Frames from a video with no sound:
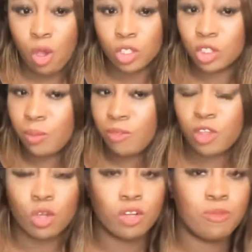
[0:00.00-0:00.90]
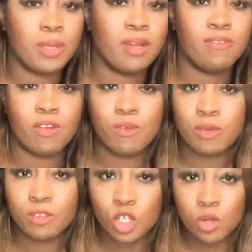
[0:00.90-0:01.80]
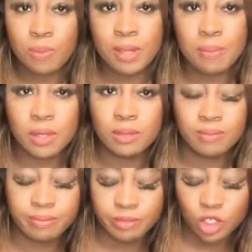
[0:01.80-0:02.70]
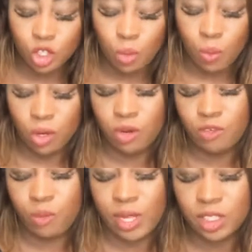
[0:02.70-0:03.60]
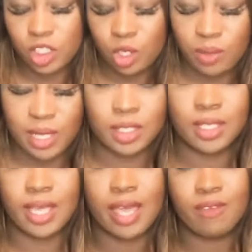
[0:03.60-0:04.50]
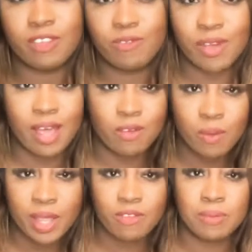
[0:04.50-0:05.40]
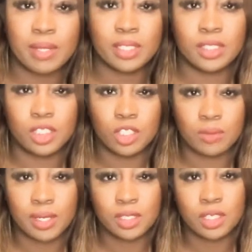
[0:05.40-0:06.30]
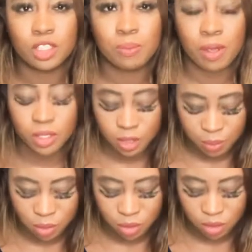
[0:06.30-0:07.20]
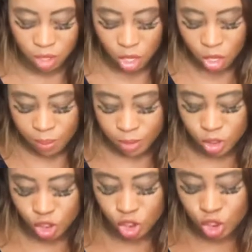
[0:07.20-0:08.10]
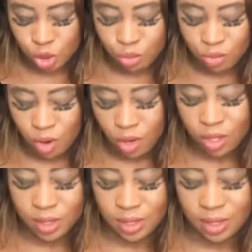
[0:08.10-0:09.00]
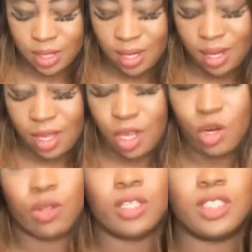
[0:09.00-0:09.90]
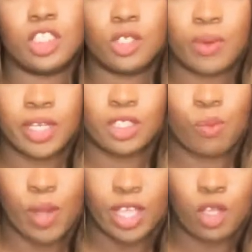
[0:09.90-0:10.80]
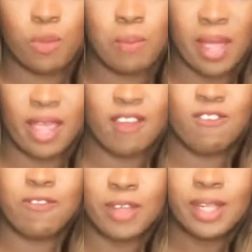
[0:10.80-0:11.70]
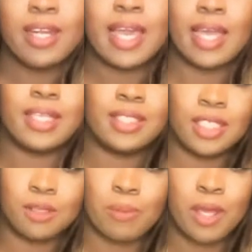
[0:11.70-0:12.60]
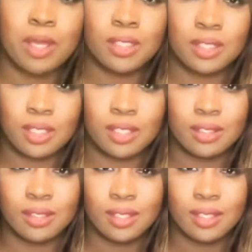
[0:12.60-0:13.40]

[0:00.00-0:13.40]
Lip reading: some of you could have been involved with two people. So one of which you need to get as far away from that situation as possible, but to trust another situation where you may have villainized this person,